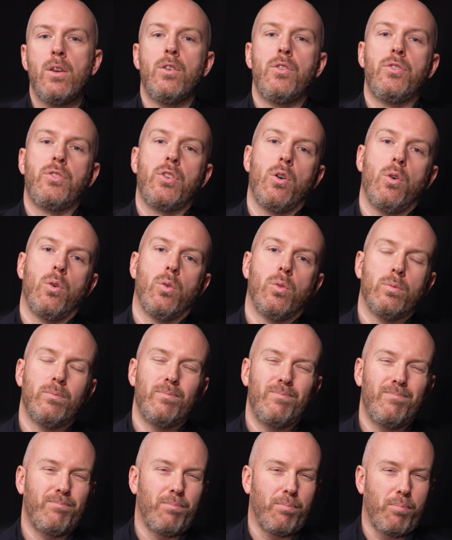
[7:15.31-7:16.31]
So
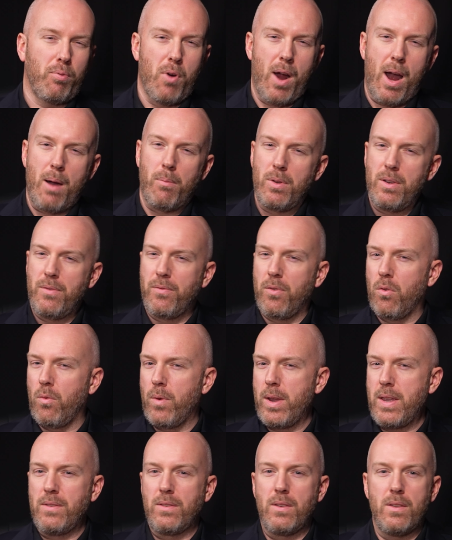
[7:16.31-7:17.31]
probably for
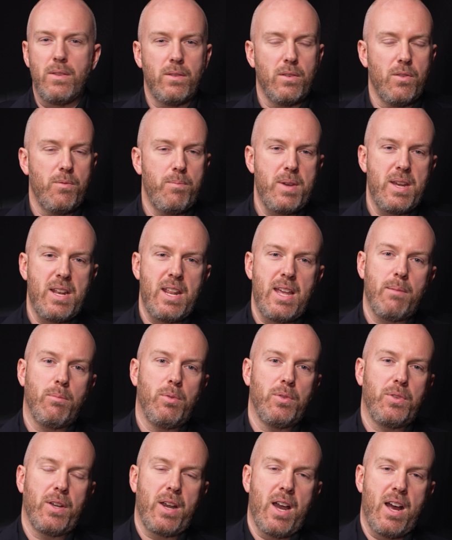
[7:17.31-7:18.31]
reasons of being
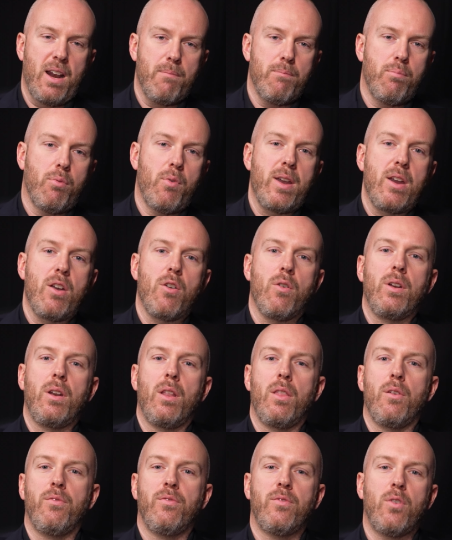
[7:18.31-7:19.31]
able to kind of bring her
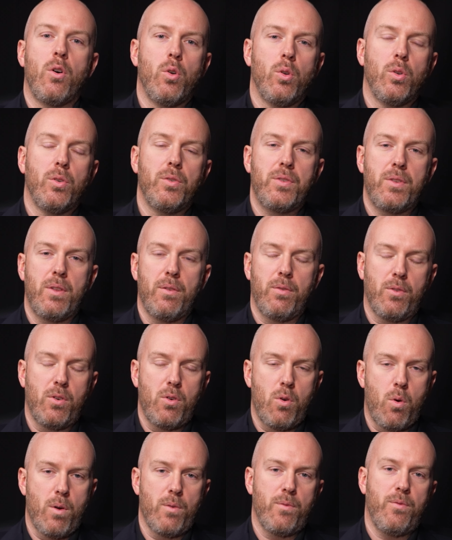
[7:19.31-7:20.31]
into the folds, the
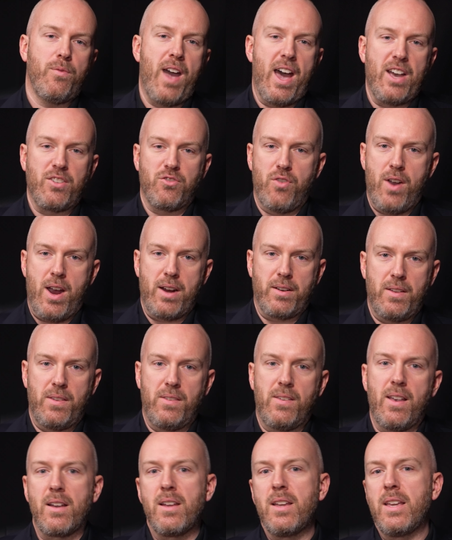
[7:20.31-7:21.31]
court fast-tracked a
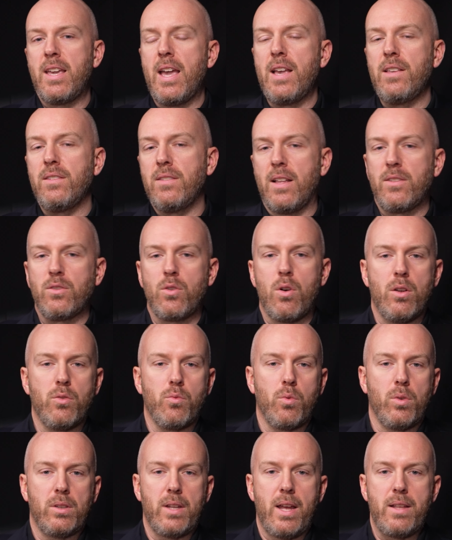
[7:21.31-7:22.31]
second case that's called
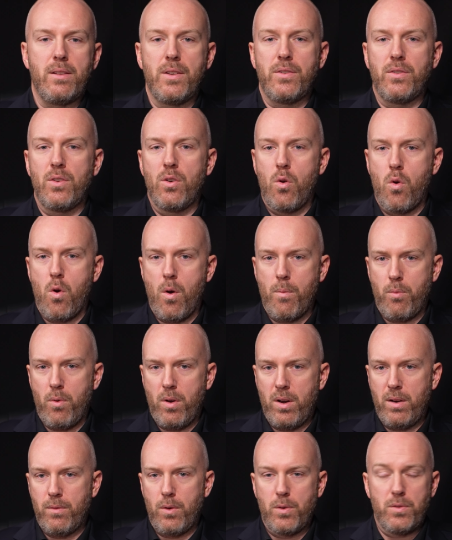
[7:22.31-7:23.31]
Relentless
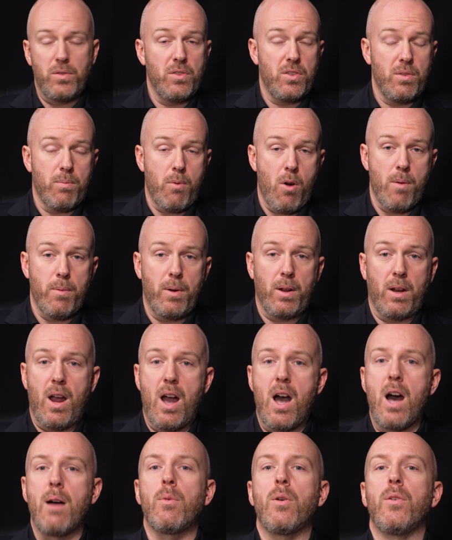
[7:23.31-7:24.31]
Incorporated versus Department of
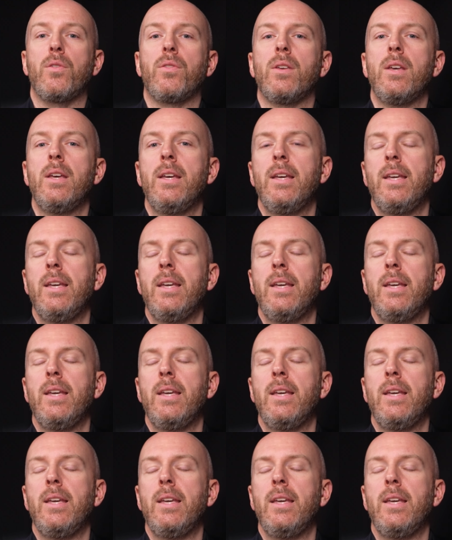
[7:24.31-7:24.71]
Commerce.